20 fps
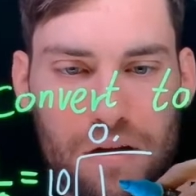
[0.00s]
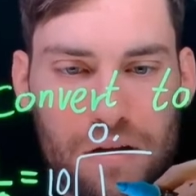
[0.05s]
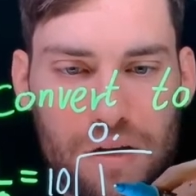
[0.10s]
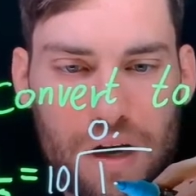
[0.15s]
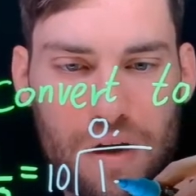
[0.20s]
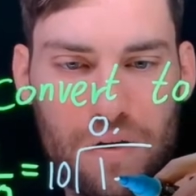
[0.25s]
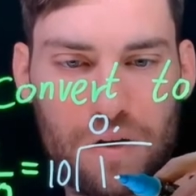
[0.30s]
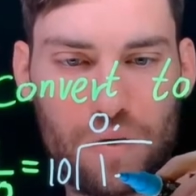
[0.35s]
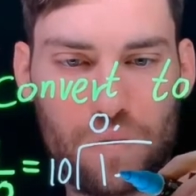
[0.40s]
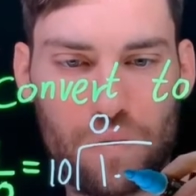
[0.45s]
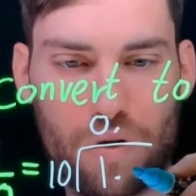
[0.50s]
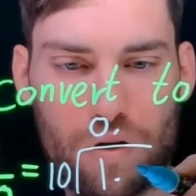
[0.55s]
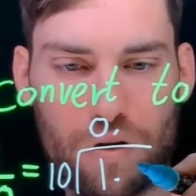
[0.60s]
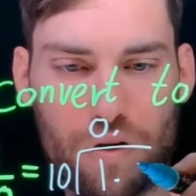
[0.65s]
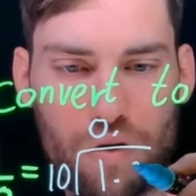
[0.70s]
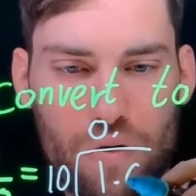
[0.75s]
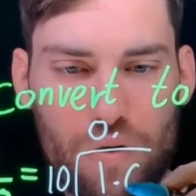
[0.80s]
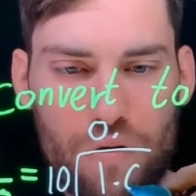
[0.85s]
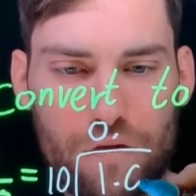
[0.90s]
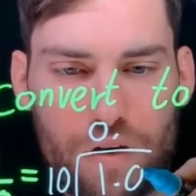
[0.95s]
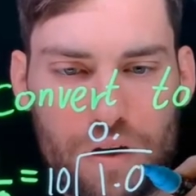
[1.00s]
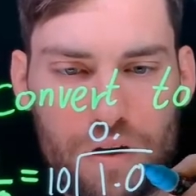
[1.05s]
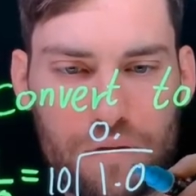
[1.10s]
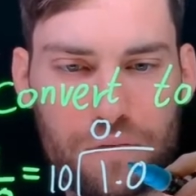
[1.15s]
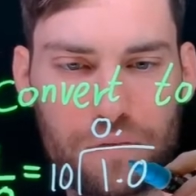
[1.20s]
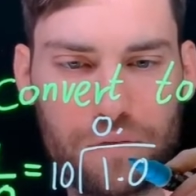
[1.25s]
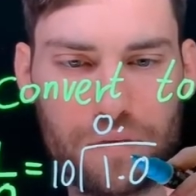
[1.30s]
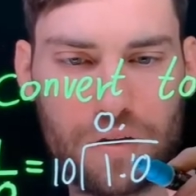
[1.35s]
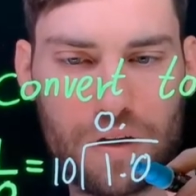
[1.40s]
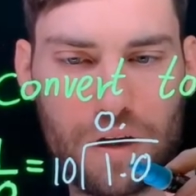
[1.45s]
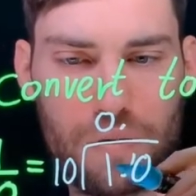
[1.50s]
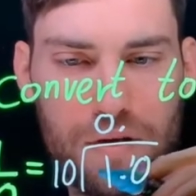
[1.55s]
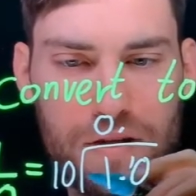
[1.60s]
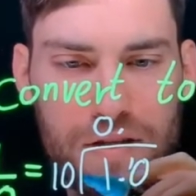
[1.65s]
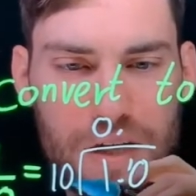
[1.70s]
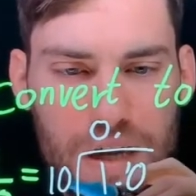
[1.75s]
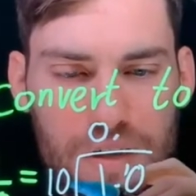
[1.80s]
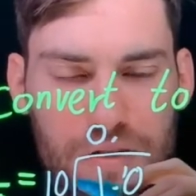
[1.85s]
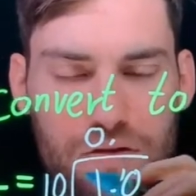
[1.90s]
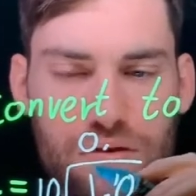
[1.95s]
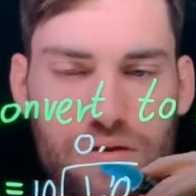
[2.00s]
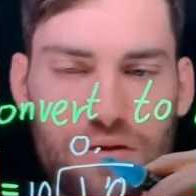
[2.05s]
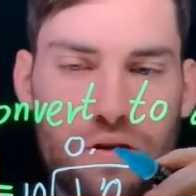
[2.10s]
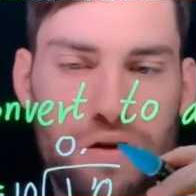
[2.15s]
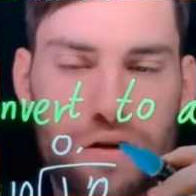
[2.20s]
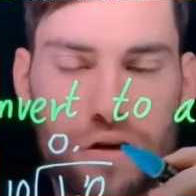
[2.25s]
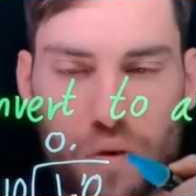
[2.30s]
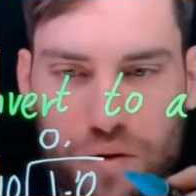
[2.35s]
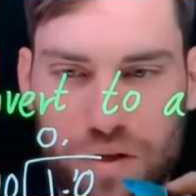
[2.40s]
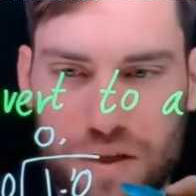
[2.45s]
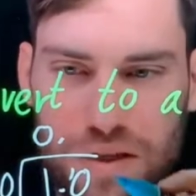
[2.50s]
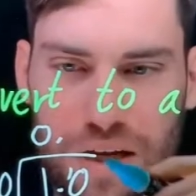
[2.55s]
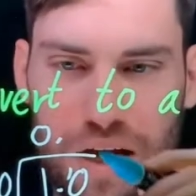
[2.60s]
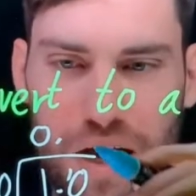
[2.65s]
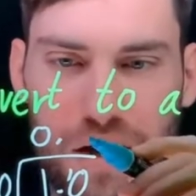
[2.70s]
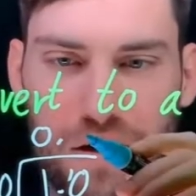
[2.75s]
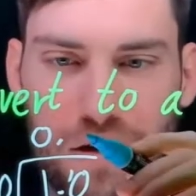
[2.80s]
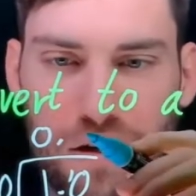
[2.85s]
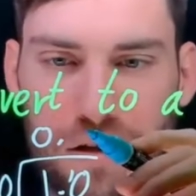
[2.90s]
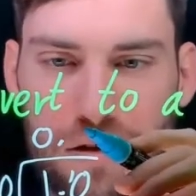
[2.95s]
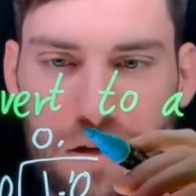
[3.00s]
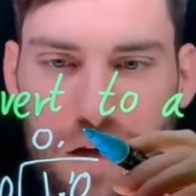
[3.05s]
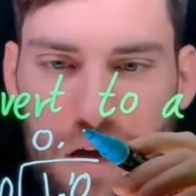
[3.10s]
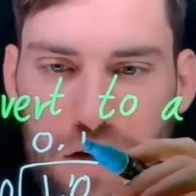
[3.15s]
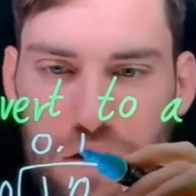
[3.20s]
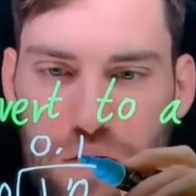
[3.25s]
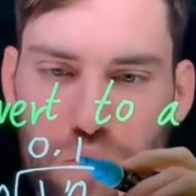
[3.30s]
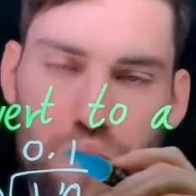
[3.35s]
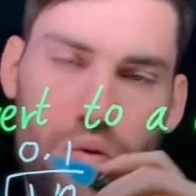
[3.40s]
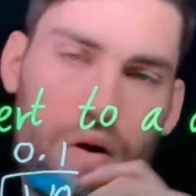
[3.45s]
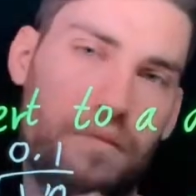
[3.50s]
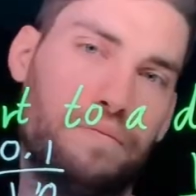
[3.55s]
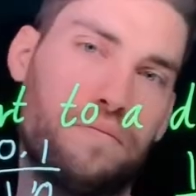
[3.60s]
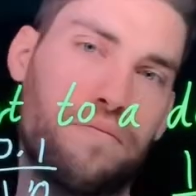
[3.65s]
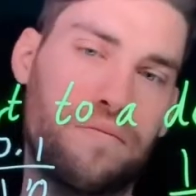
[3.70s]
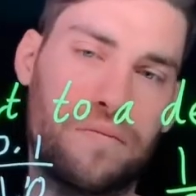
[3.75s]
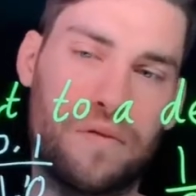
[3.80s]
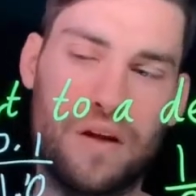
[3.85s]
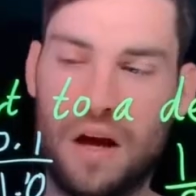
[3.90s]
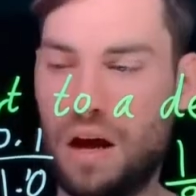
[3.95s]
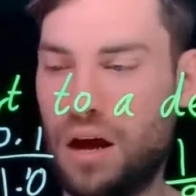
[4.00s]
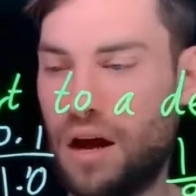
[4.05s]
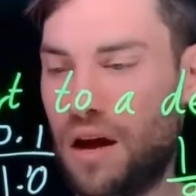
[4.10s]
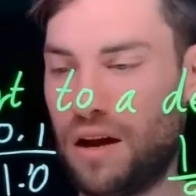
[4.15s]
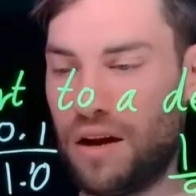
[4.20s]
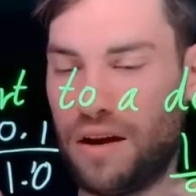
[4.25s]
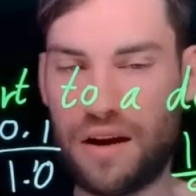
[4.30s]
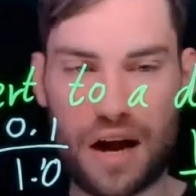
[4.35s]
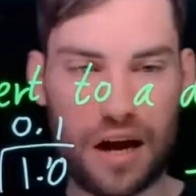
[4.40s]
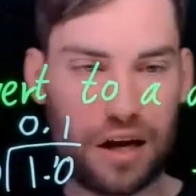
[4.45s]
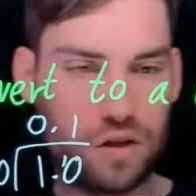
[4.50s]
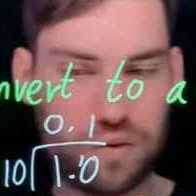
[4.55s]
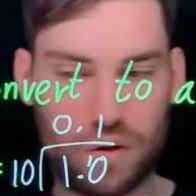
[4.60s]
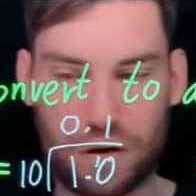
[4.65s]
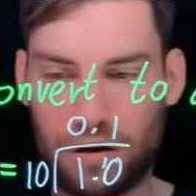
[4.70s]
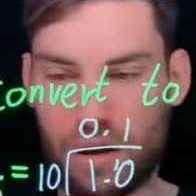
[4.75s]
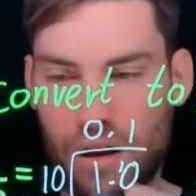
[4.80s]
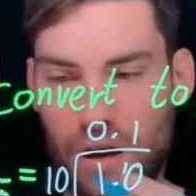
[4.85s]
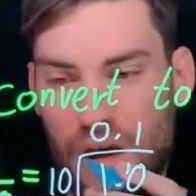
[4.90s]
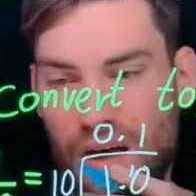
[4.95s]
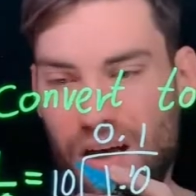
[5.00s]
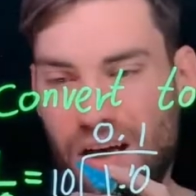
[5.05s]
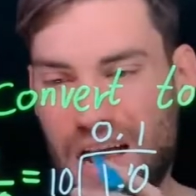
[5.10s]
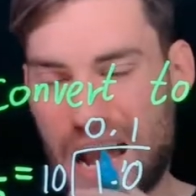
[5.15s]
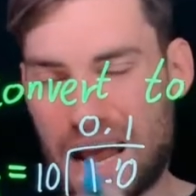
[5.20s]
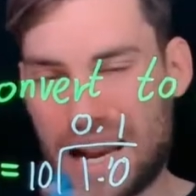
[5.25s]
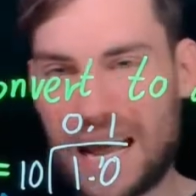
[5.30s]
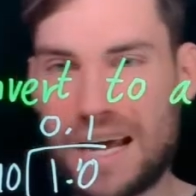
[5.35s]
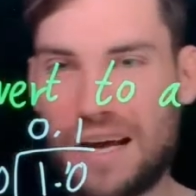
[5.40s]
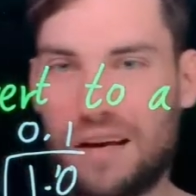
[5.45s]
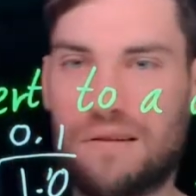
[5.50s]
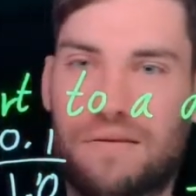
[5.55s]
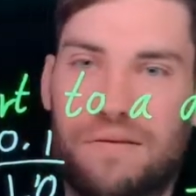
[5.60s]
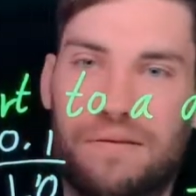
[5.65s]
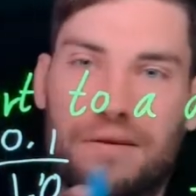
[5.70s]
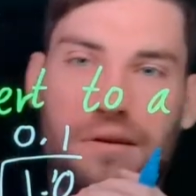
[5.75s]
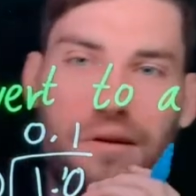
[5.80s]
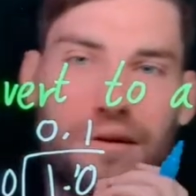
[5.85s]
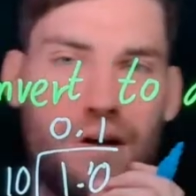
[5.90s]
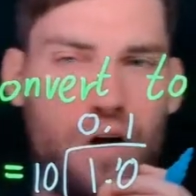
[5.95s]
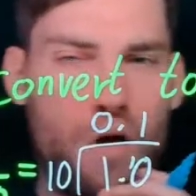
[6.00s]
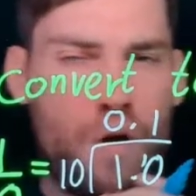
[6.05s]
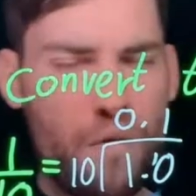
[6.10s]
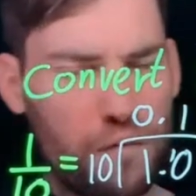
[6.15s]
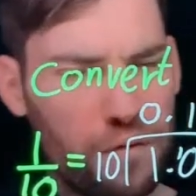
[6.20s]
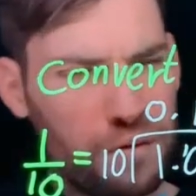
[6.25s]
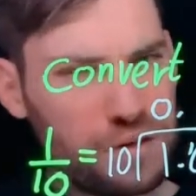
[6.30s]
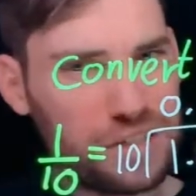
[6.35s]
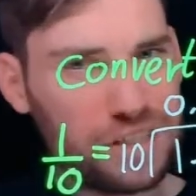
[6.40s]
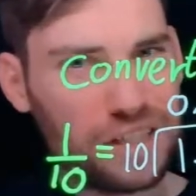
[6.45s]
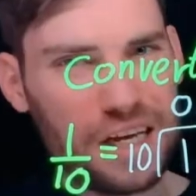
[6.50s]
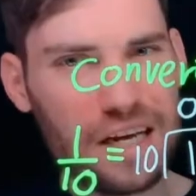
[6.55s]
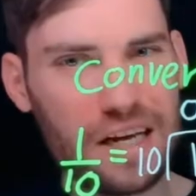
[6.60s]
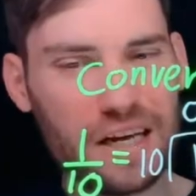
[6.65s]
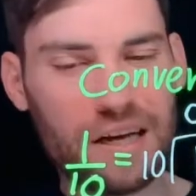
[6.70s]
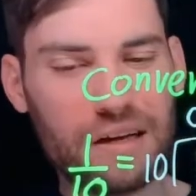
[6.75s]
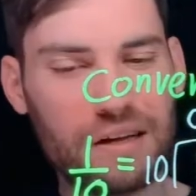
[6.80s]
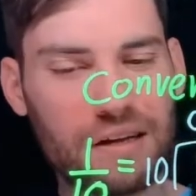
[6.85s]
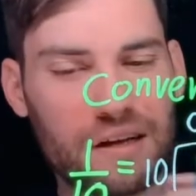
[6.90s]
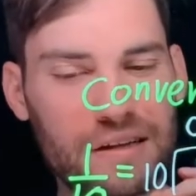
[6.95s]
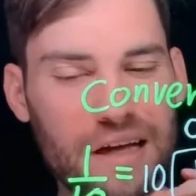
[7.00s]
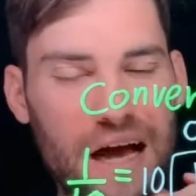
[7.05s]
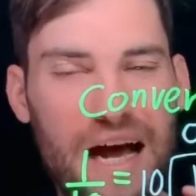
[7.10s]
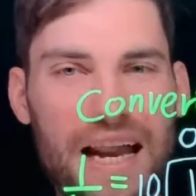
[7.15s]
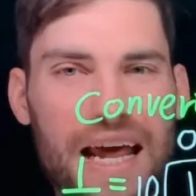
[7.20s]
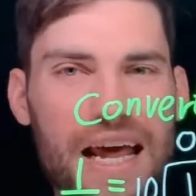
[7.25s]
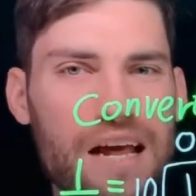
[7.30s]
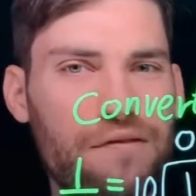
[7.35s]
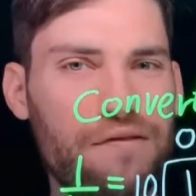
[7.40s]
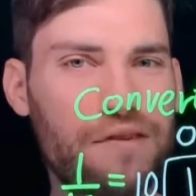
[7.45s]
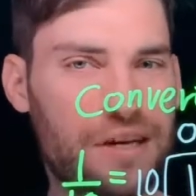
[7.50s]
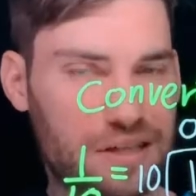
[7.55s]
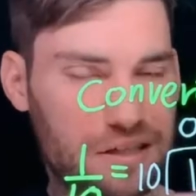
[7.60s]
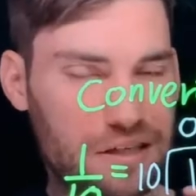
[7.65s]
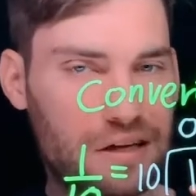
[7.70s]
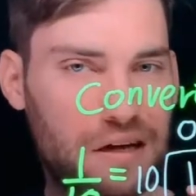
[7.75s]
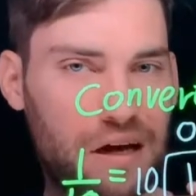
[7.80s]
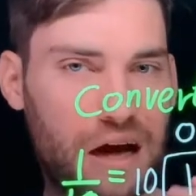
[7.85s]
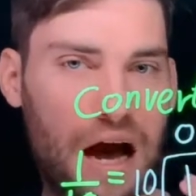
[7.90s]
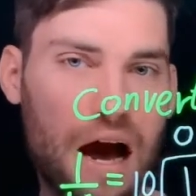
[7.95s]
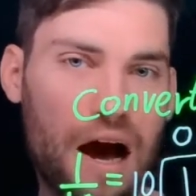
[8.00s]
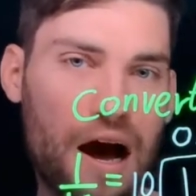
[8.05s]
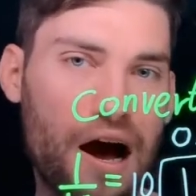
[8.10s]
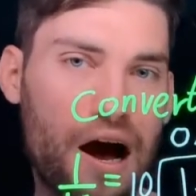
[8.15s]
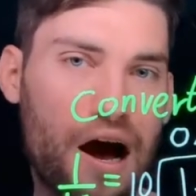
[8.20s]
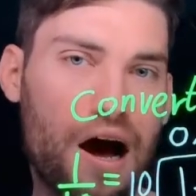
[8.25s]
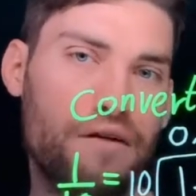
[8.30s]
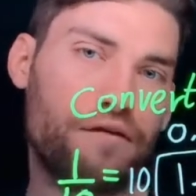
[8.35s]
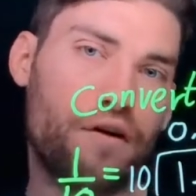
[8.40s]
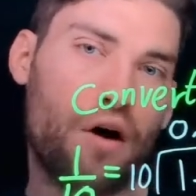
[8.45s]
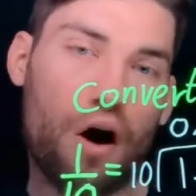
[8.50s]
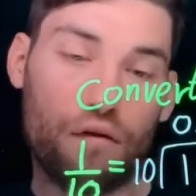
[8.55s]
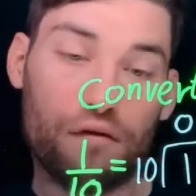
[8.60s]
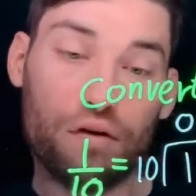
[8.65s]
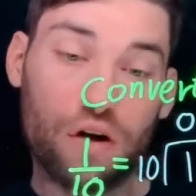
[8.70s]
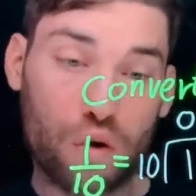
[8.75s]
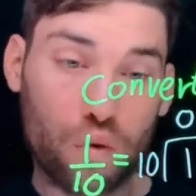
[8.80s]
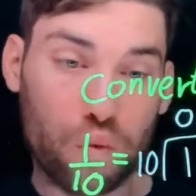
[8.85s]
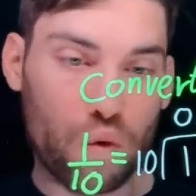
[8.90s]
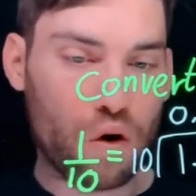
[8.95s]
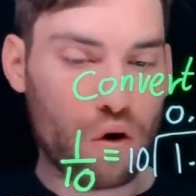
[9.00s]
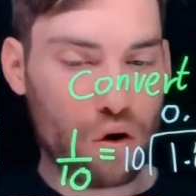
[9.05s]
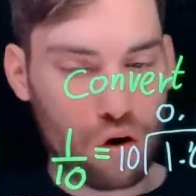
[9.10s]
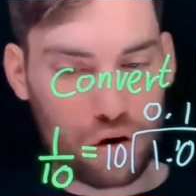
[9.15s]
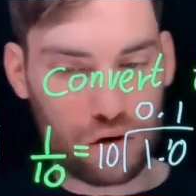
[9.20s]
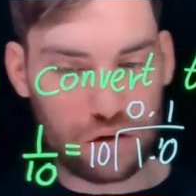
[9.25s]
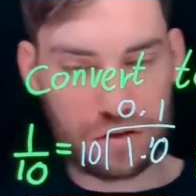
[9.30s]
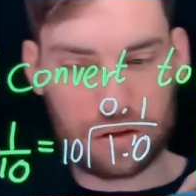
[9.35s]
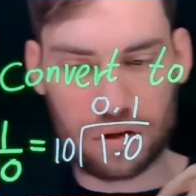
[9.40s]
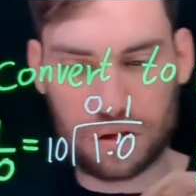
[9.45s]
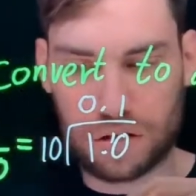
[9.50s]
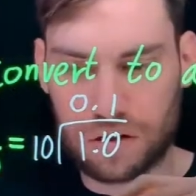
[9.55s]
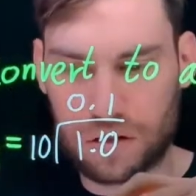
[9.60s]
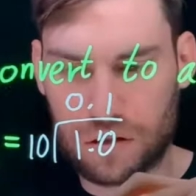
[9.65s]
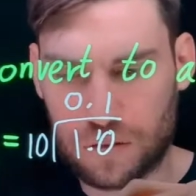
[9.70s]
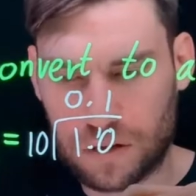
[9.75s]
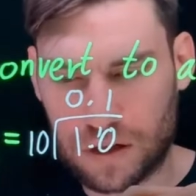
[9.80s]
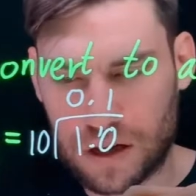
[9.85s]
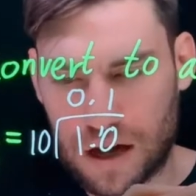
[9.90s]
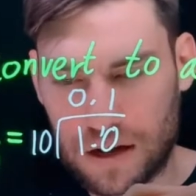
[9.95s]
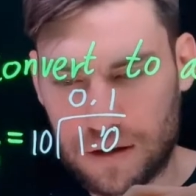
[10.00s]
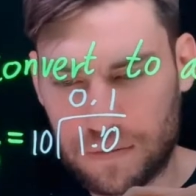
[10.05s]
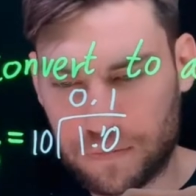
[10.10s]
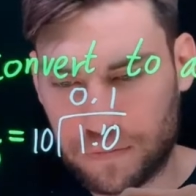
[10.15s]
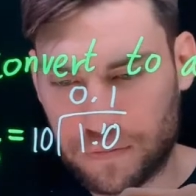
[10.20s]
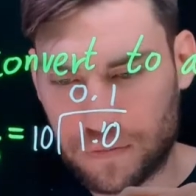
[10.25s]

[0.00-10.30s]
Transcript: Carry your 1 over. How many 10's go into 10? That is 1. Next one, an eighth. Hopefully we've seen that an eighth is half of a quarter, okay?